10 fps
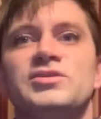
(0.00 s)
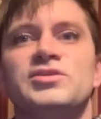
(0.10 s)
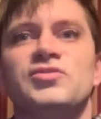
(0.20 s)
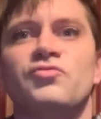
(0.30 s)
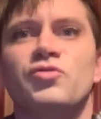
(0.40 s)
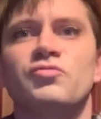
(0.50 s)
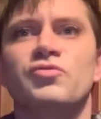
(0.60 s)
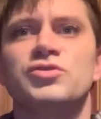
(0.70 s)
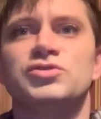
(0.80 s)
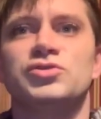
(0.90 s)
At the end of World
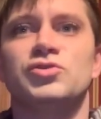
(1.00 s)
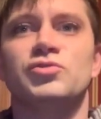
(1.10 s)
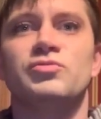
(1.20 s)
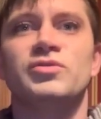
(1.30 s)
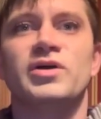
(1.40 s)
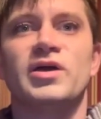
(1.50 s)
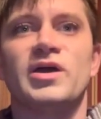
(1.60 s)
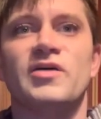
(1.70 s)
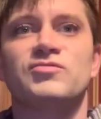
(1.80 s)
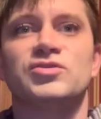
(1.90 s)
War II,
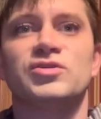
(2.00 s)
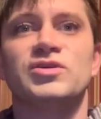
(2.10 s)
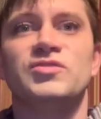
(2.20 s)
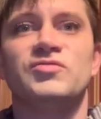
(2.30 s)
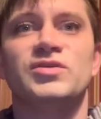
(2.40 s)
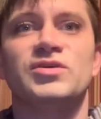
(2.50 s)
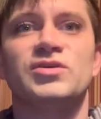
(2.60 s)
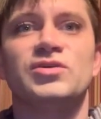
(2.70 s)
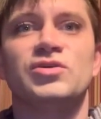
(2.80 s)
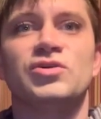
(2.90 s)
after leaving
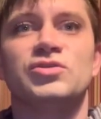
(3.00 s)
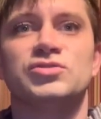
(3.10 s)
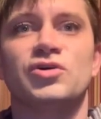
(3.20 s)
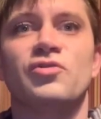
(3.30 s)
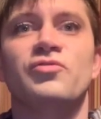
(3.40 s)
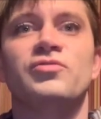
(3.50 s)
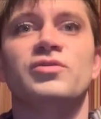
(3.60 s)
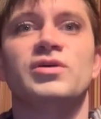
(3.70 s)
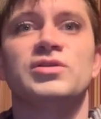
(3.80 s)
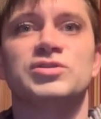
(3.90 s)
Tull
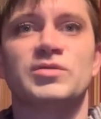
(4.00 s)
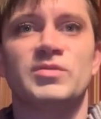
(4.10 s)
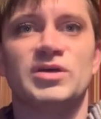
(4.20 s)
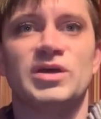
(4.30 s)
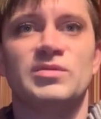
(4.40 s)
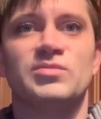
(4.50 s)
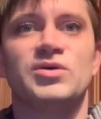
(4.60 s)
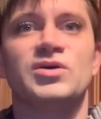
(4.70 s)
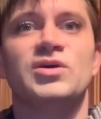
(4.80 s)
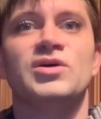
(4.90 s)
internment camp,
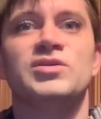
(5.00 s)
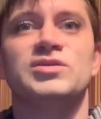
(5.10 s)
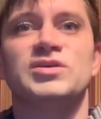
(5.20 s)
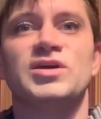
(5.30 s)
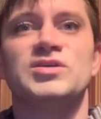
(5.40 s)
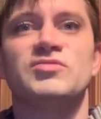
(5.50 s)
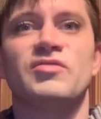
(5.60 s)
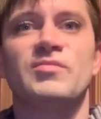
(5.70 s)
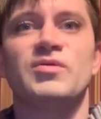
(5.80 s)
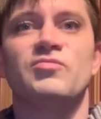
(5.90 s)
Takei's
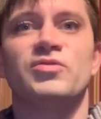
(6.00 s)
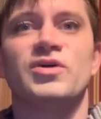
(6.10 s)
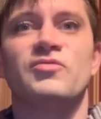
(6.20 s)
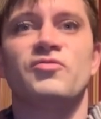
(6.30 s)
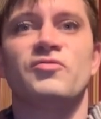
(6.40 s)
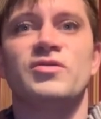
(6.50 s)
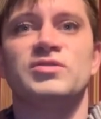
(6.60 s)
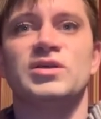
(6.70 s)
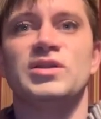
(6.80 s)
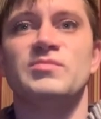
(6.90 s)
family were left
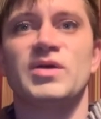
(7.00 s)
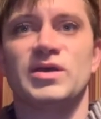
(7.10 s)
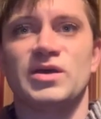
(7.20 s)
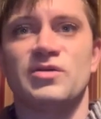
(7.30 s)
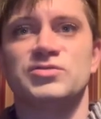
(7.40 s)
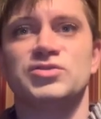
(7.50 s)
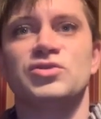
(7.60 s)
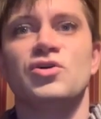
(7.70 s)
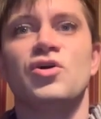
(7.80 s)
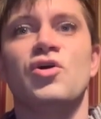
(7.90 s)
without any bank accounts,
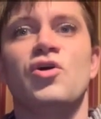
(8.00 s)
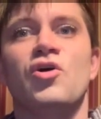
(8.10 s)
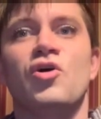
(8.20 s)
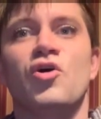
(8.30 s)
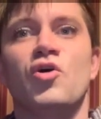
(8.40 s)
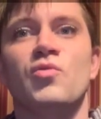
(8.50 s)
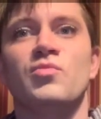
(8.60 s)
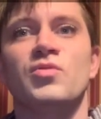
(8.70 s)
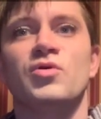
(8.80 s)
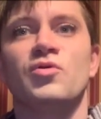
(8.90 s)

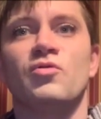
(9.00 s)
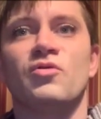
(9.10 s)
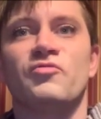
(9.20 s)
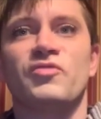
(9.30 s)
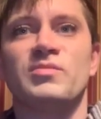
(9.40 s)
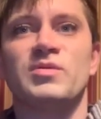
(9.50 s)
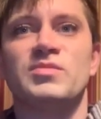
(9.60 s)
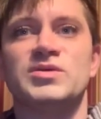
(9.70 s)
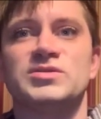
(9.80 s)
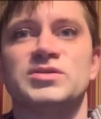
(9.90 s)
home, or family
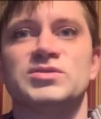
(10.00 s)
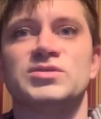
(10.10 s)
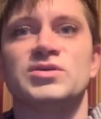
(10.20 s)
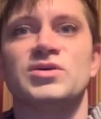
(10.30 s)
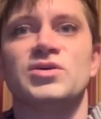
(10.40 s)
business.